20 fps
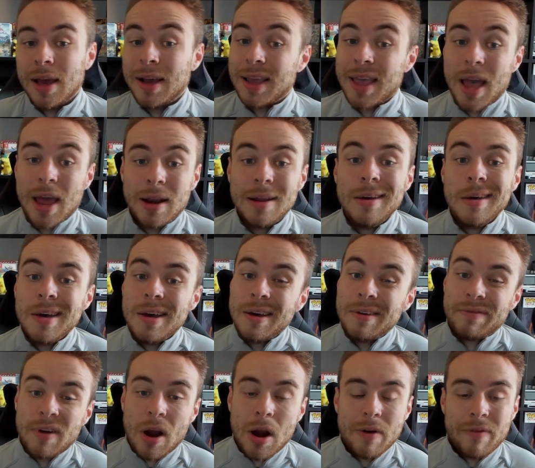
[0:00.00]
Again,
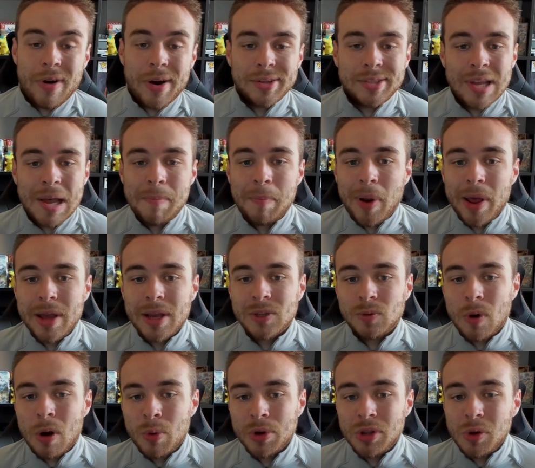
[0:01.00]
very, very template as
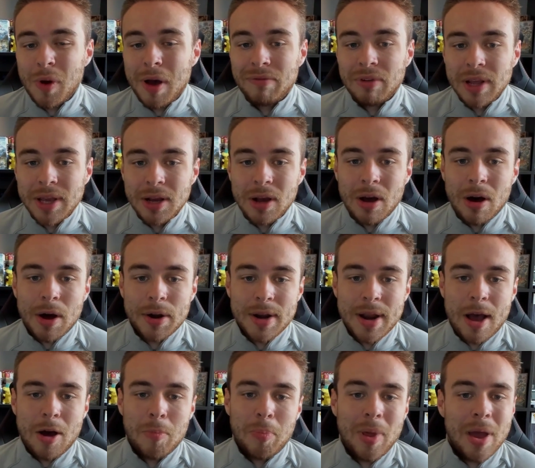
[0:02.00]
well. We do have Lingard
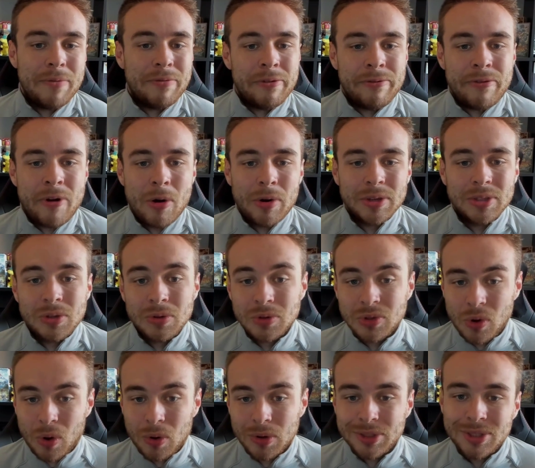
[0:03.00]
now playing for Forest,
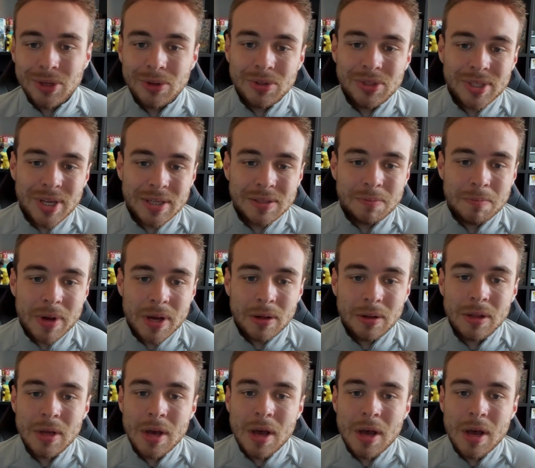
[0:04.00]
who's also 6 mil.